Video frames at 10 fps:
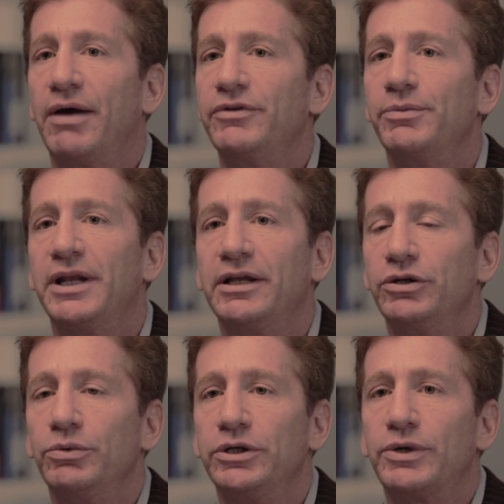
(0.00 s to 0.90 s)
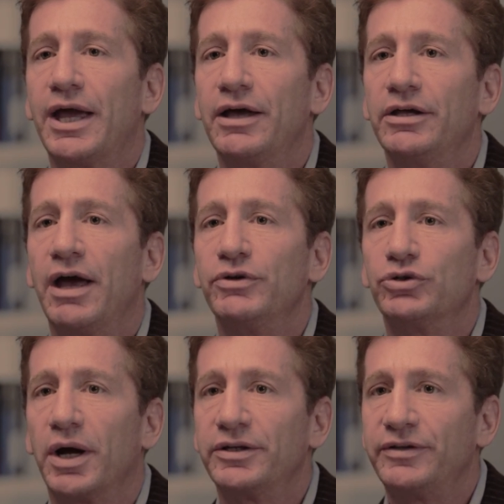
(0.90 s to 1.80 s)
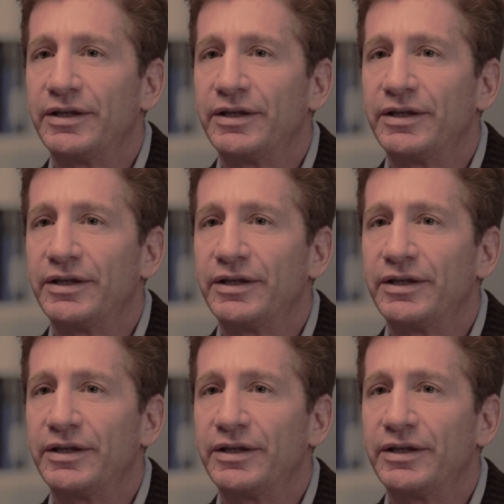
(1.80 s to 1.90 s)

Have you been you, you can't have you tried